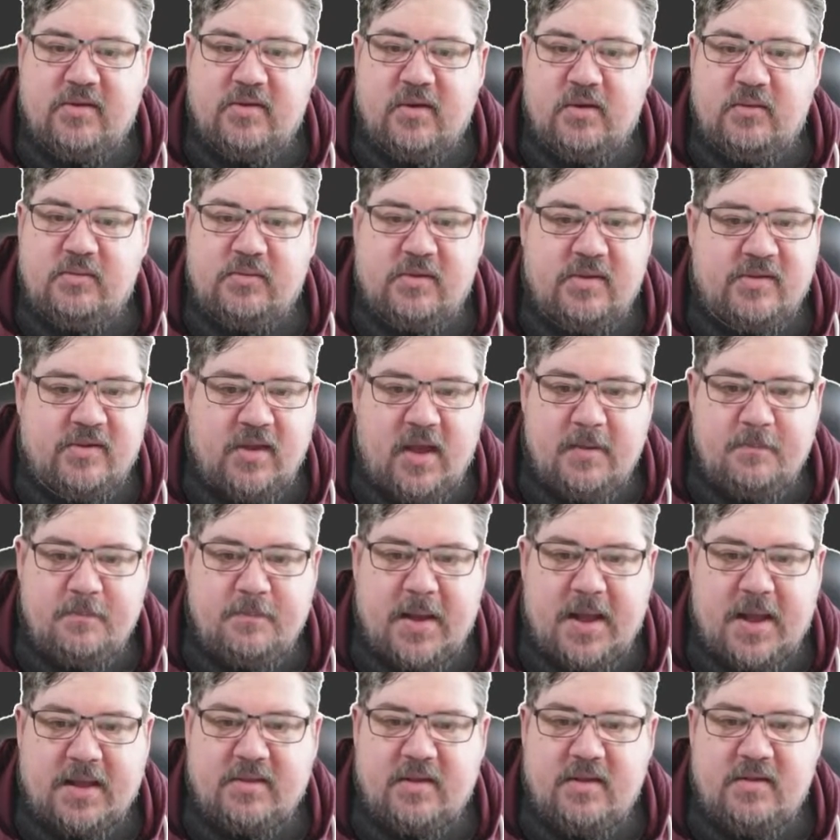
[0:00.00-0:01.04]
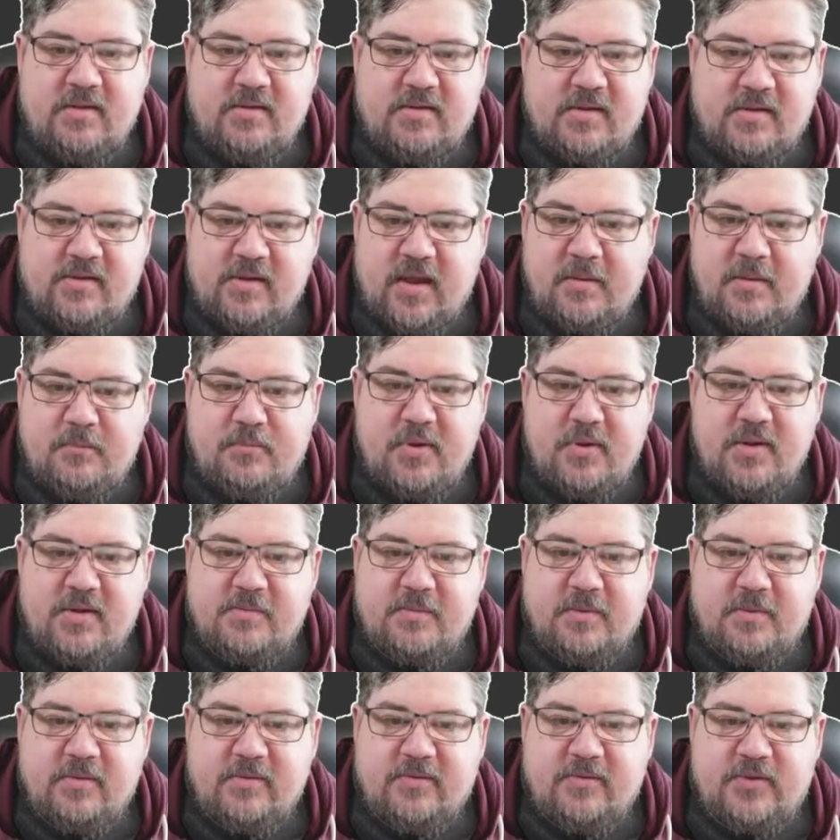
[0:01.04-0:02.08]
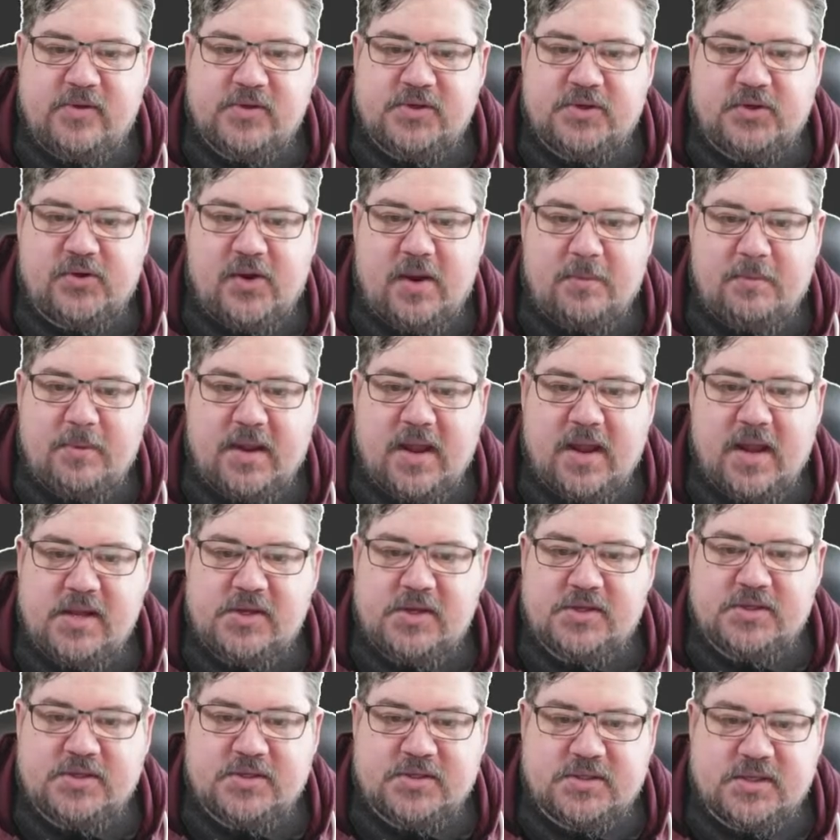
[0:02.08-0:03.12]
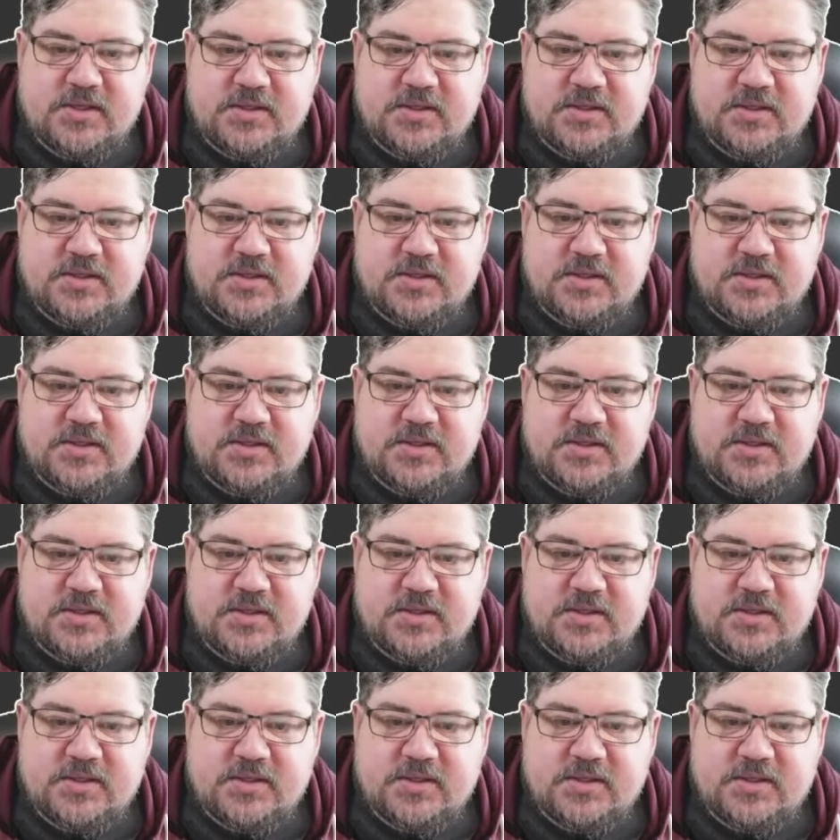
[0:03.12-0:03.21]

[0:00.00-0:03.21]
So design patterns, design principles for Azure applications,